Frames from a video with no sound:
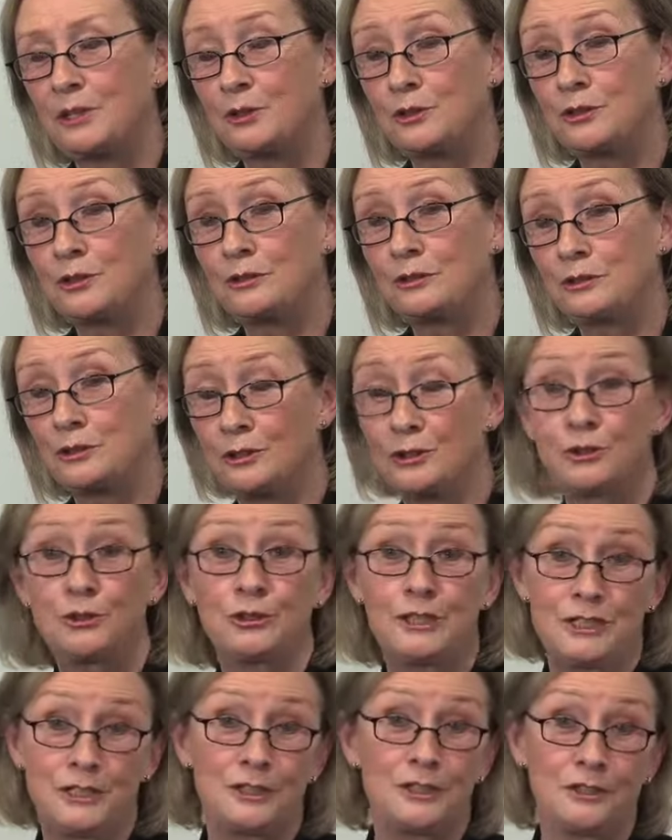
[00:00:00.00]
con
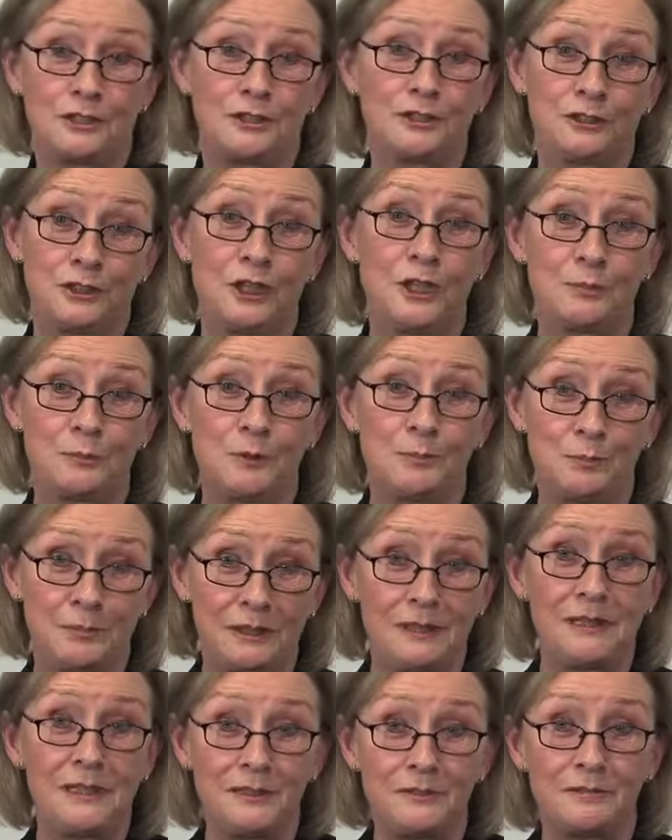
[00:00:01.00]
contrary to
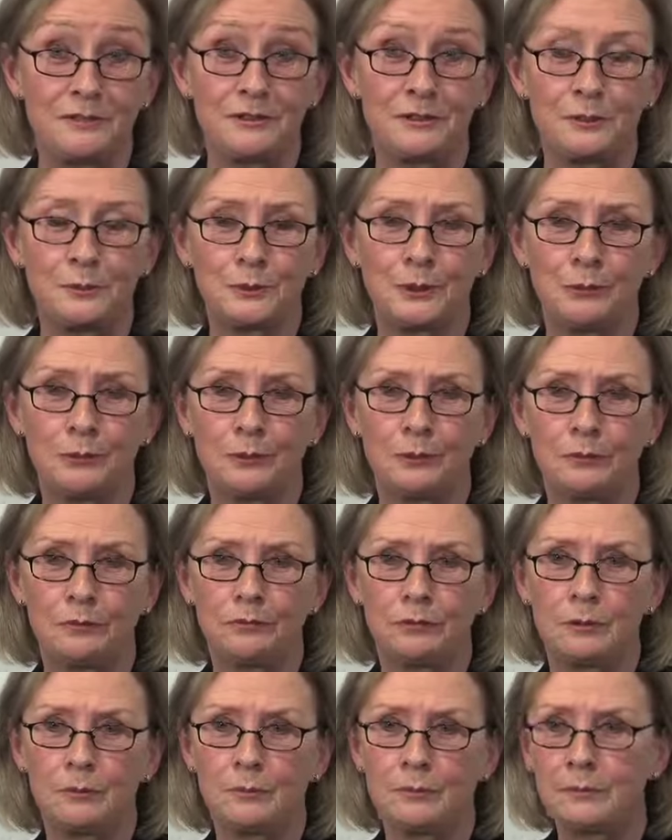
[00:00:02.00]
common belief that we're
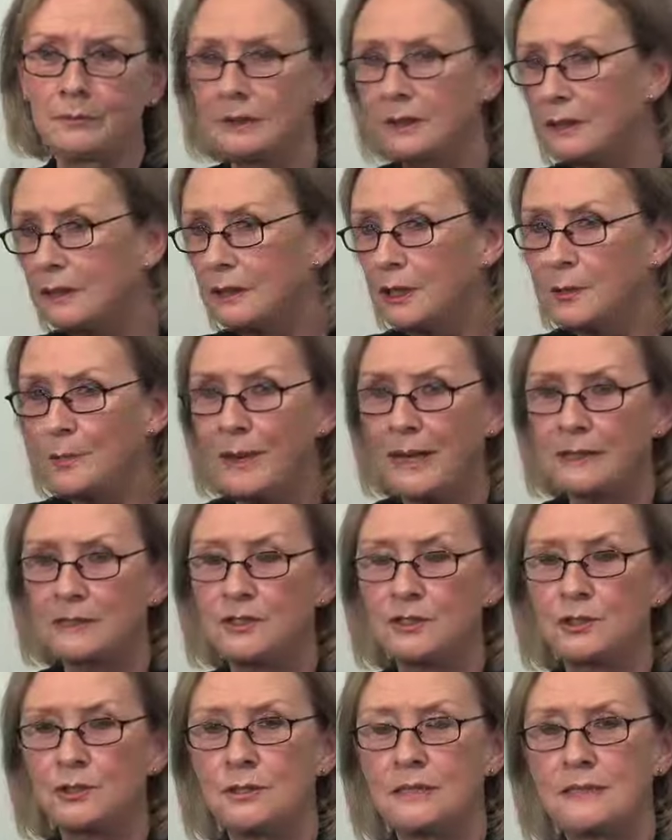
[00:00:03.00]
all from the
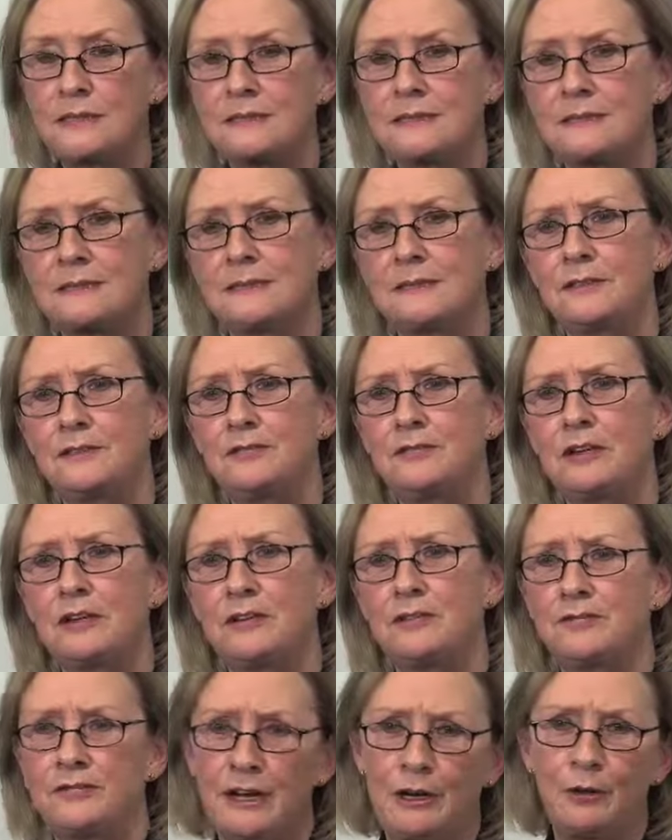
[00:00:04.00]
back streets
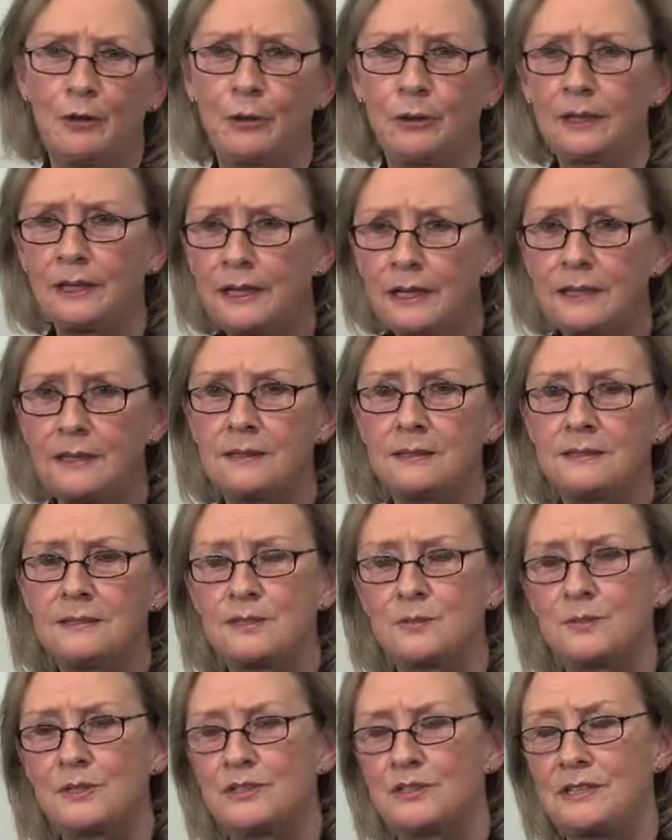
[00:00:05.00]
and feral
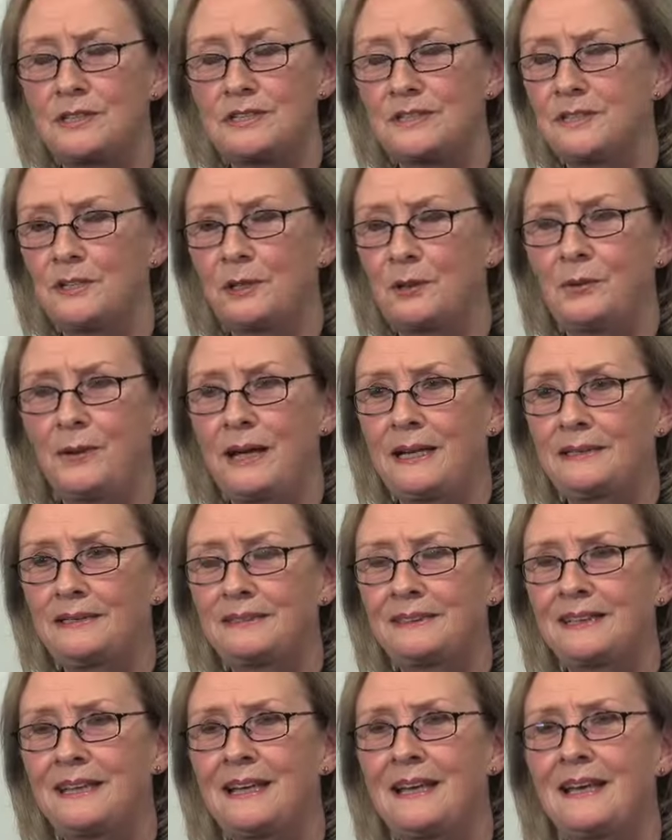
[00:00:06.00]
kids, which isn't
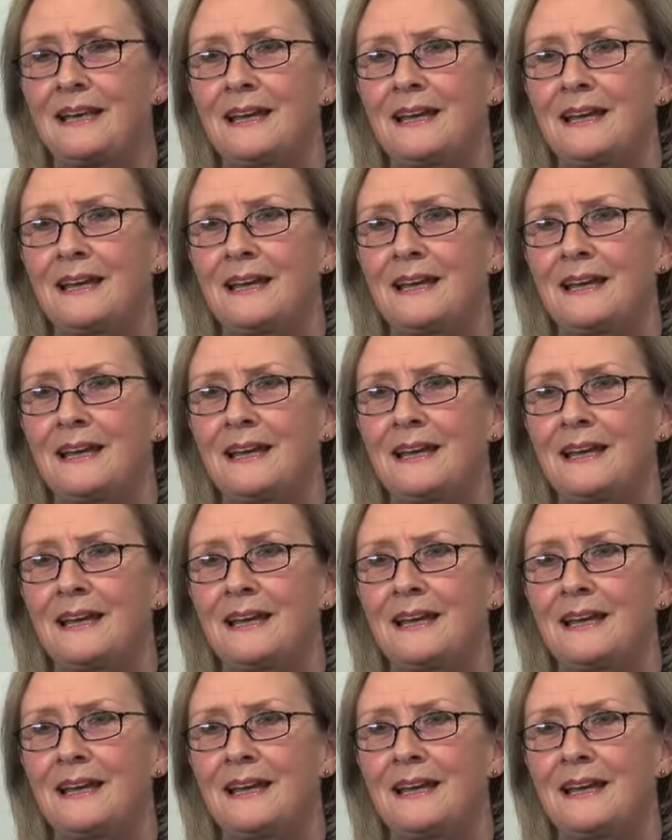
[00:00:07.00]
correct.